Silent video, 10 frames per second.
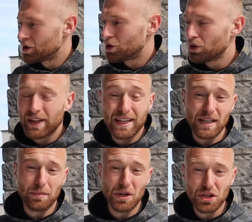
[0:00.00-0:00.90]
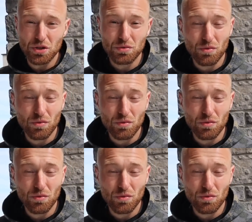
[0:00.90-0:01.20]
2 things I'm gonna do